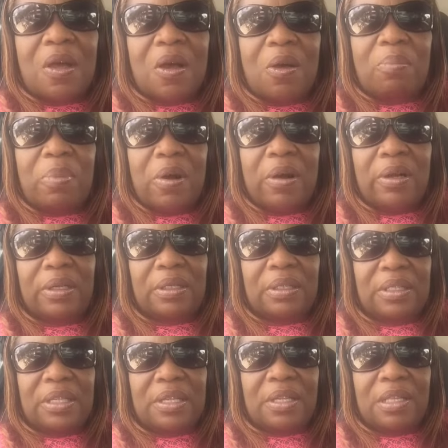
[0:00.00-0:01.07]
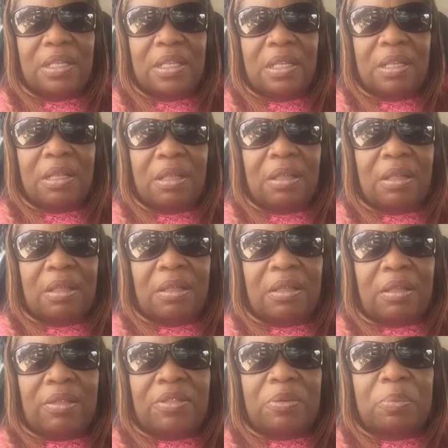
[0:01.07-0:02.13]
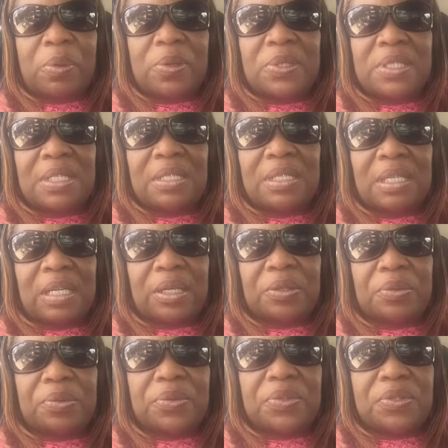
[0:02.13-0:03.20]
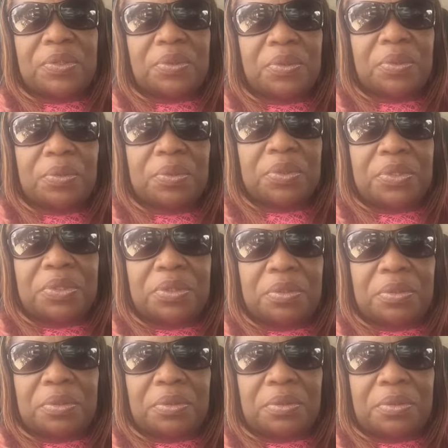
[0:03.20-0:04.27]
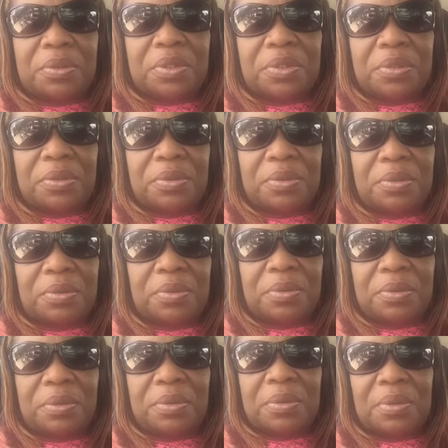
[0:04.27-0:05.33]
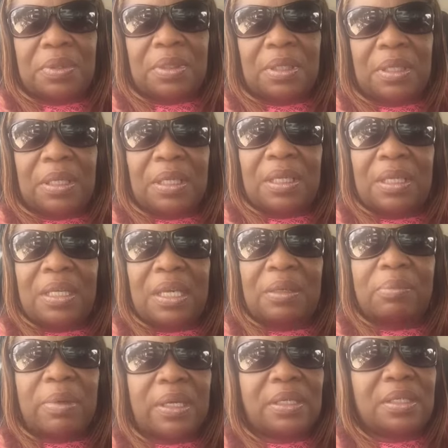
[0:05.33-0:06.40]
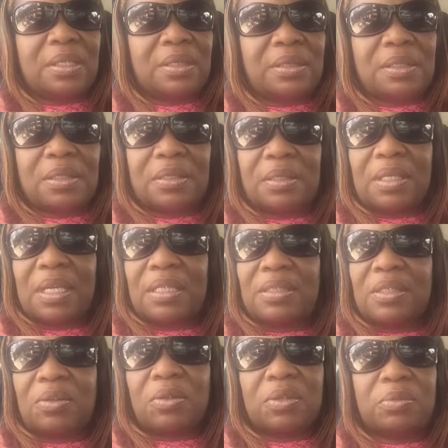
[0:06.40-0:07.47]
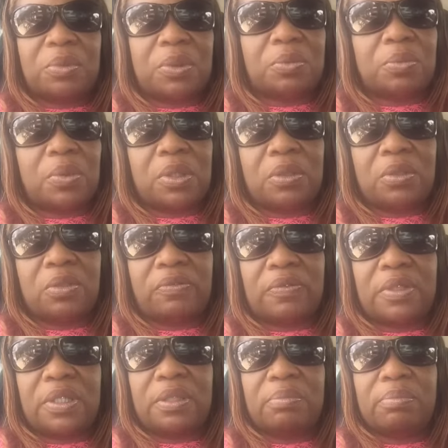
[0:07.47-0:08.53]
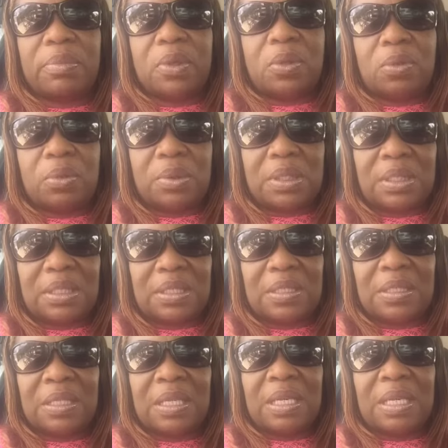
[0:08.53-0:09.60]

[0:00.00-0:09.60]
Apparently the person that I used to go to get my hair done, I talk about one of the most